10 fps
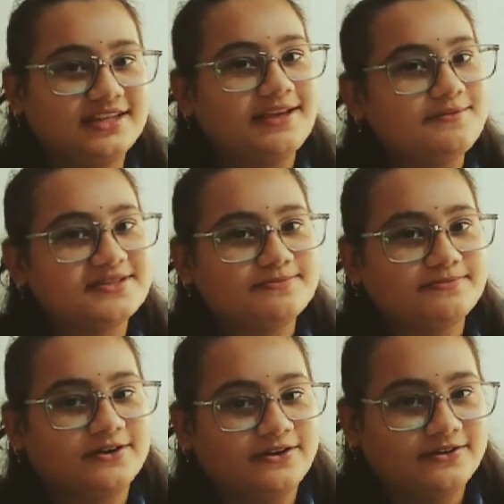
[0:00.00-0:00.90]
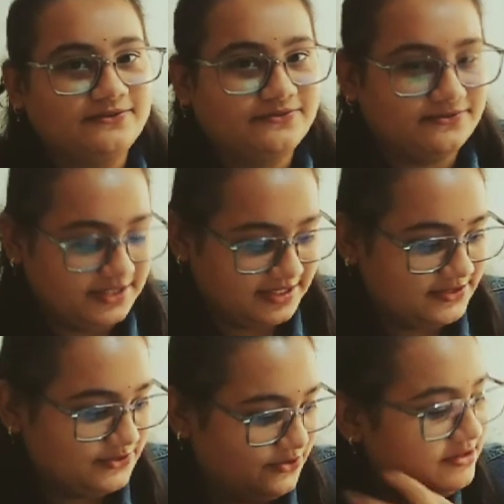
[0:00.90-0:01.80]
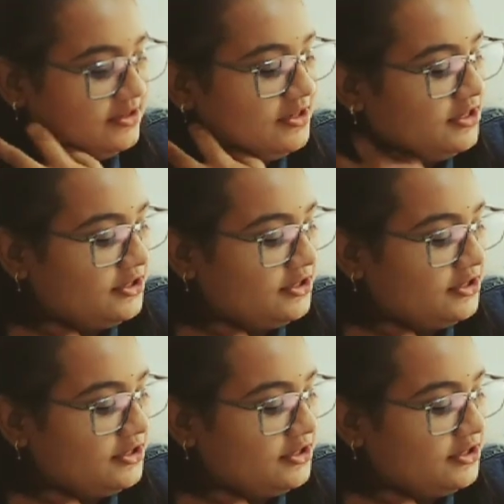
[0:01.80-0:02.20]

themes of this song.